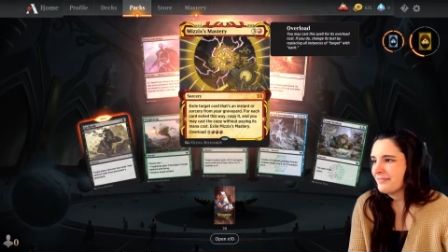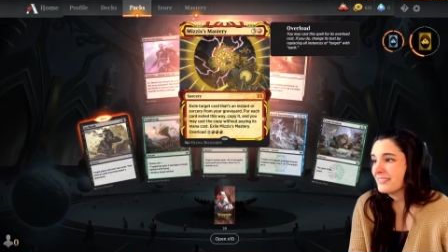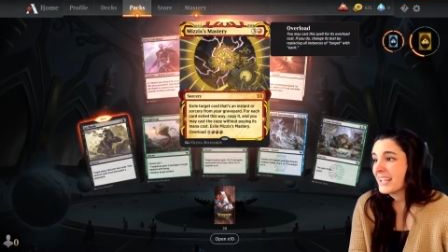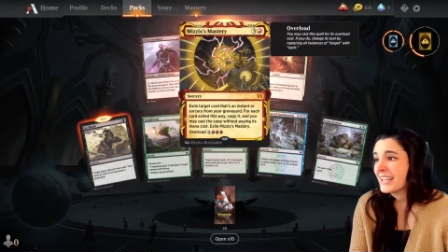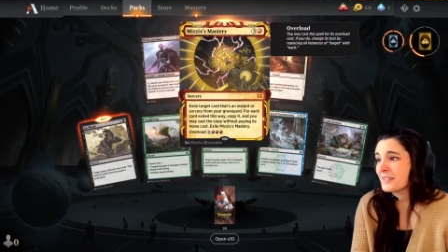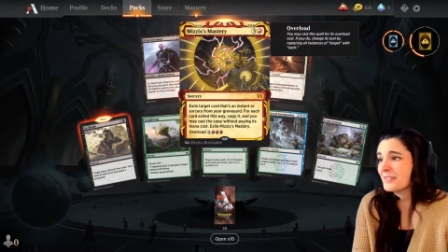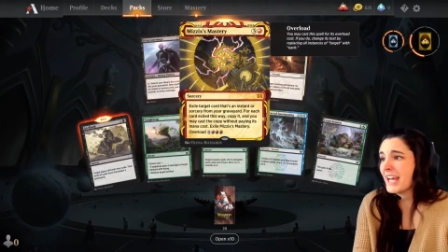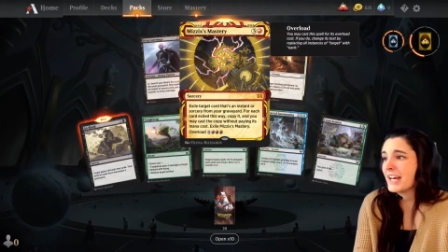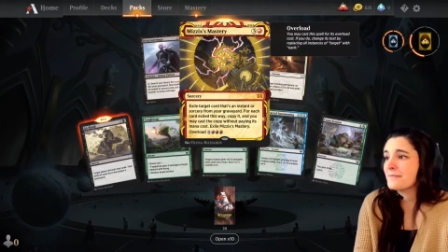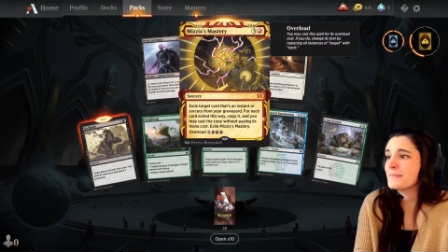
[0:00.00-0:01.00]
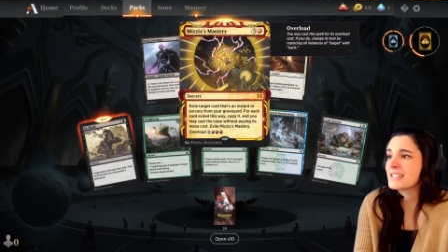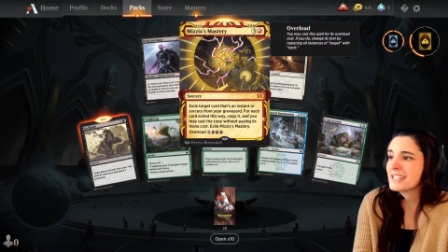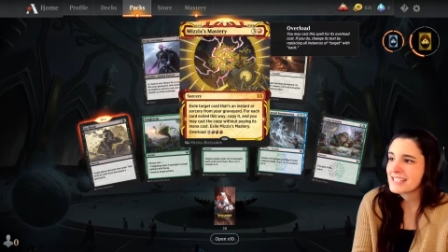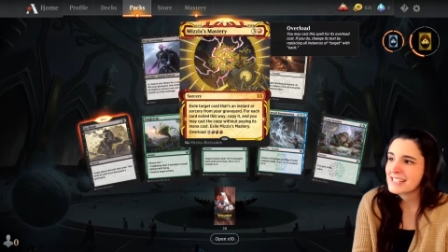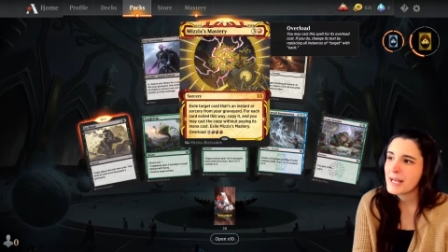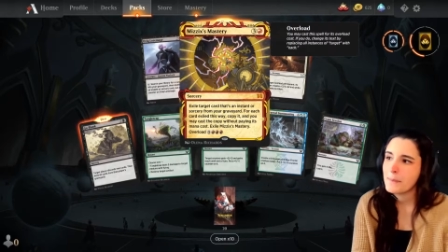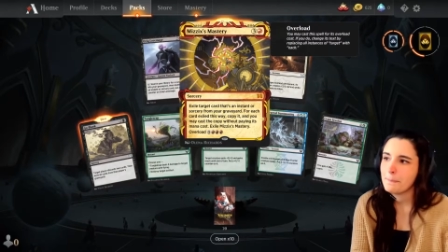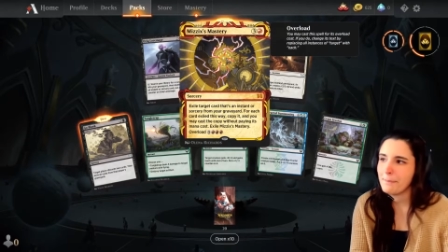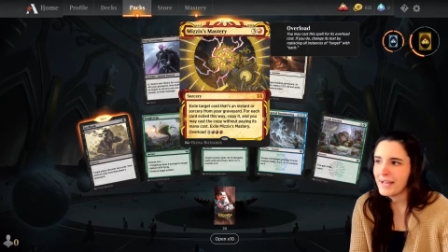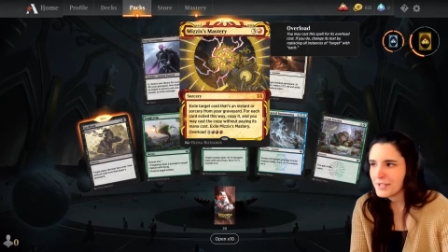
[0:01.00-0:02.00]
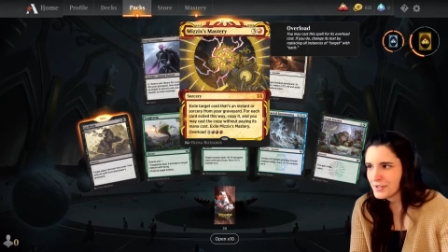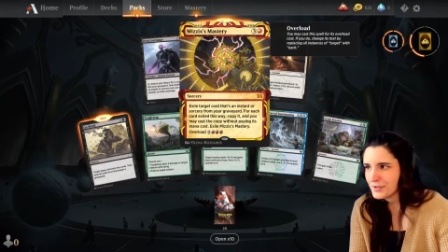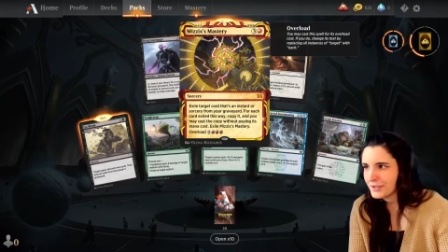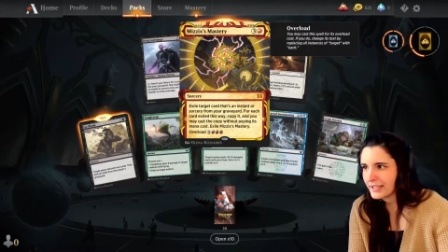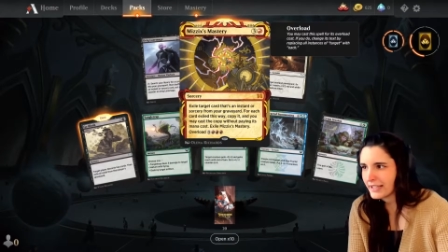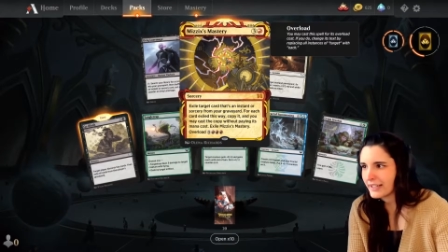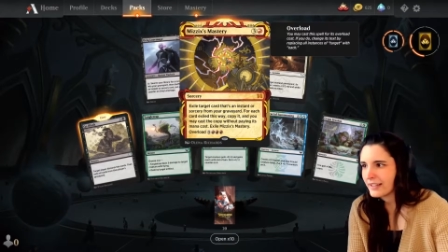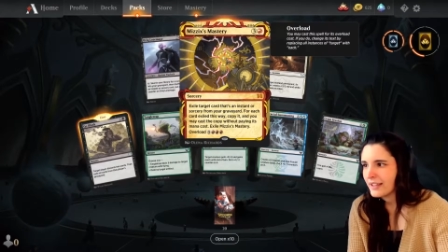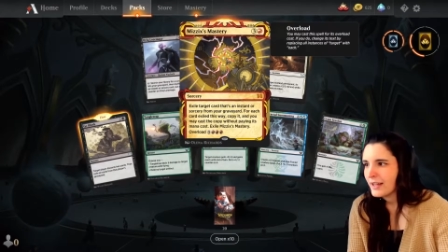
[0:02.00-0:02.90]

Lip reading: And we have Mizzix's Mastery.